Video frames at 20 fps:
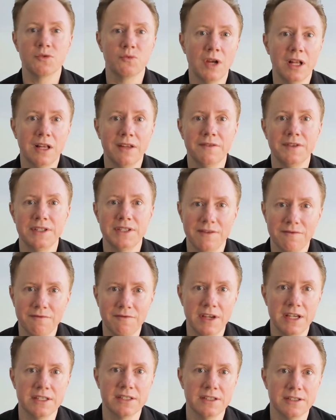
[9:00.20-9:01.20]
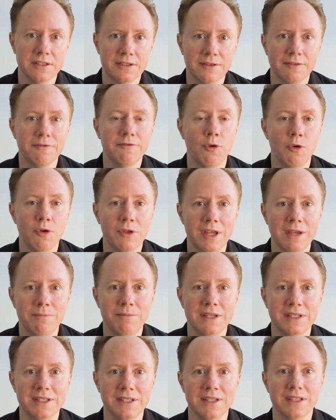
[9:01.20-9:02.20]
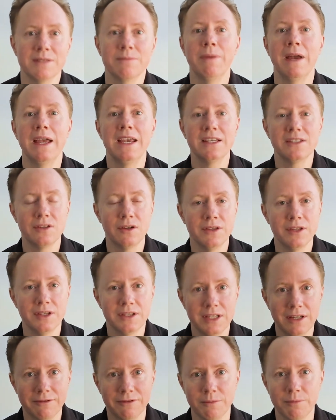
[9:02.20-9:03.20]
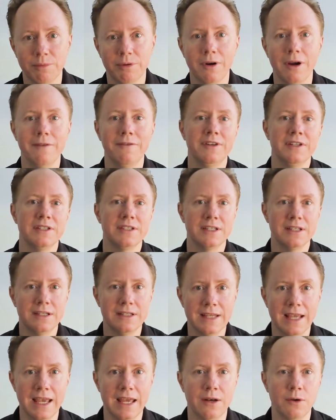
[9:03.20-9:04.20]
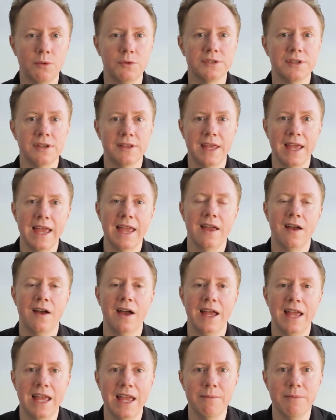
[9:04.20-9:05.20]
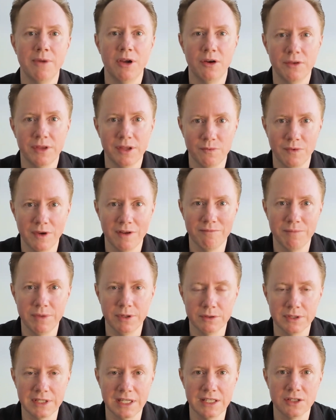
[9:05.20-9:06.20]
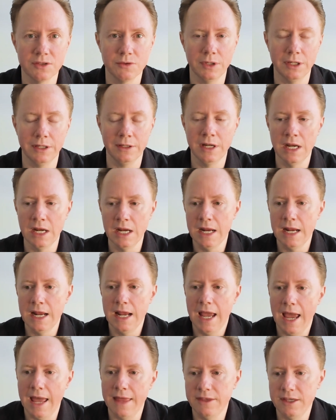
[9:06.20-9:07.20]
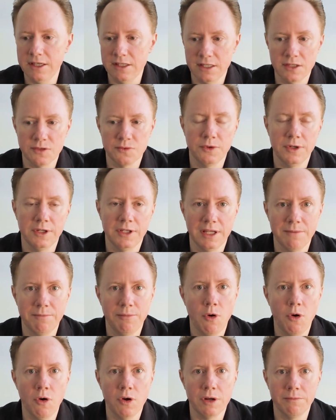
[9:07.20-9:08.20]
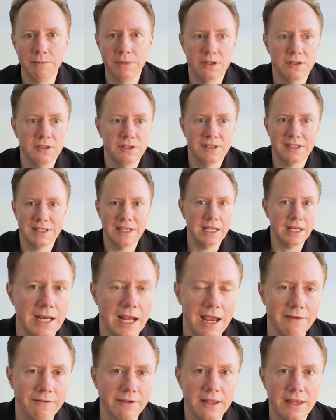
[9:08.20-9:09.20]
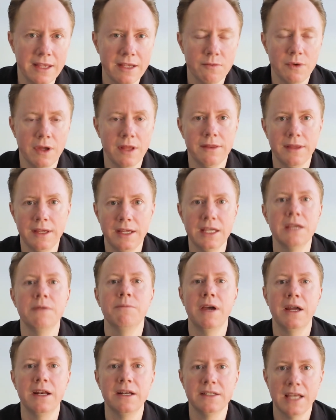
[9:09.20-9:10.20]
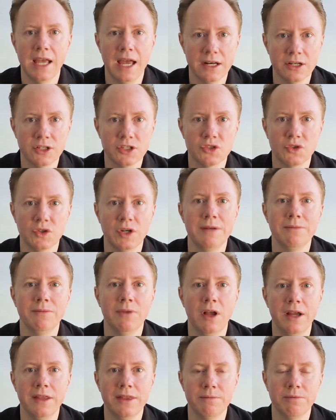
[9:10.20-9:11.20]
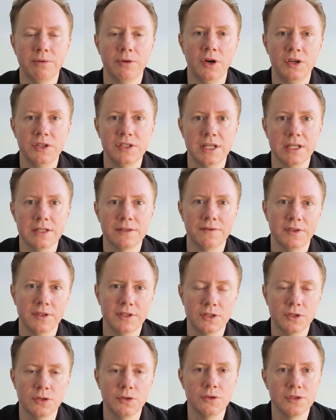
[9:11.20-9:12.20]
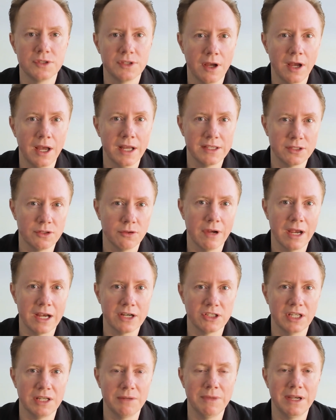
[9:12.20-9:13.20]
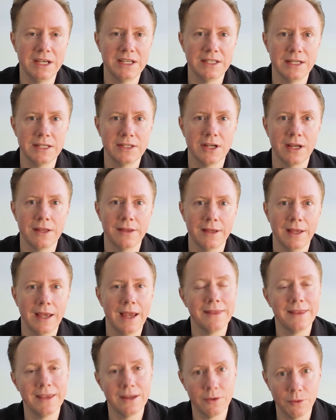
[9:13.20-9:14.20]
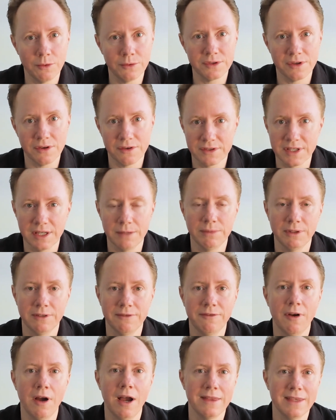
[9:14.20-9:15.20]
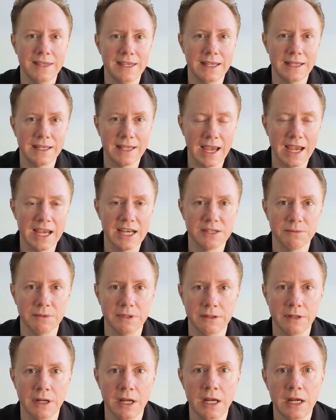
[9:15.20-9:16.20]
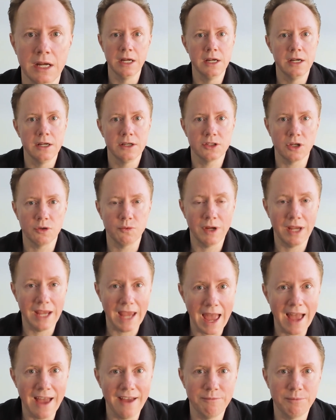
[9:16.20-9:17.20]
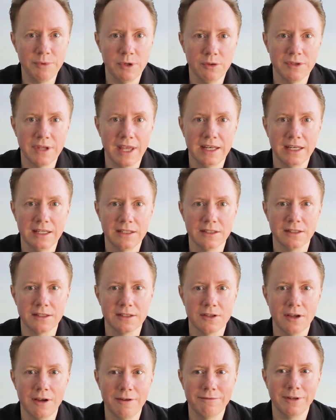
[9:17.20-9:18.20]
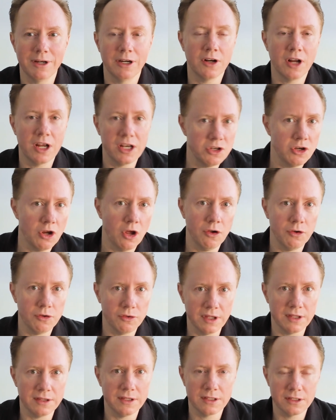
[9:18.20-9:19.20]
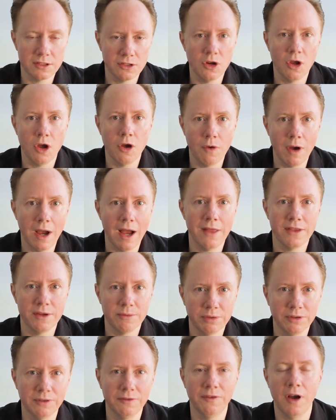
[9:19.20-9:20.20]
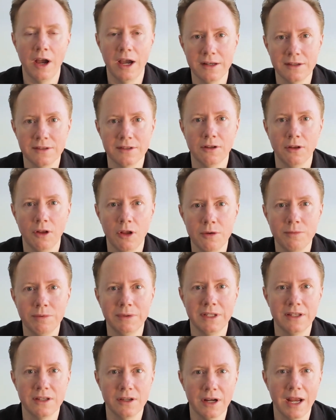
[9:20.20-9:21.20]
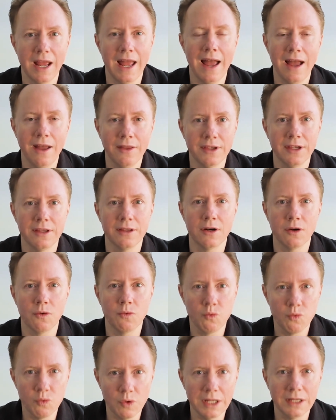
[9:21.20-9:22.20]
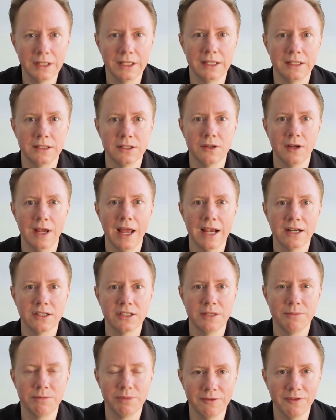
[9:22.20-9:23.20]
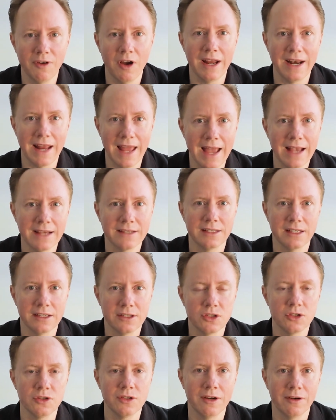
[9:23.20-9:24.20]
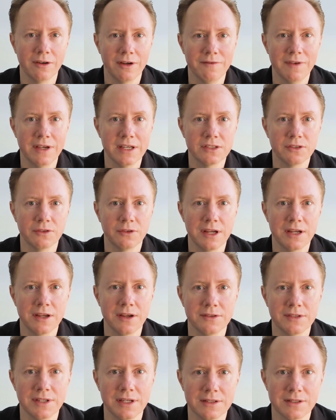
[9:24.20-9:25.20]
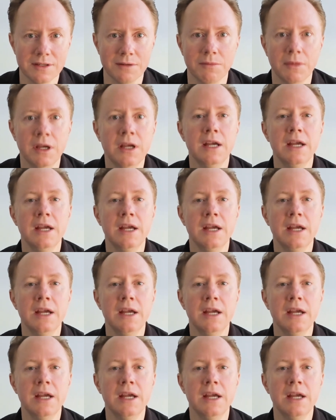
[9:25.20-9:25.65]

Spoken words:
relevant investors for their business based on the different preferences and also the AIML that we've built into it. And this is really important because, everything we're thinking about is how to streamline the process for the two sides to actually meet each other, and then also simplify the engagement. So we have built that into the software, and I know that there's no other providers globally that are out there that are willing to actually provide access to their investor ecosystem.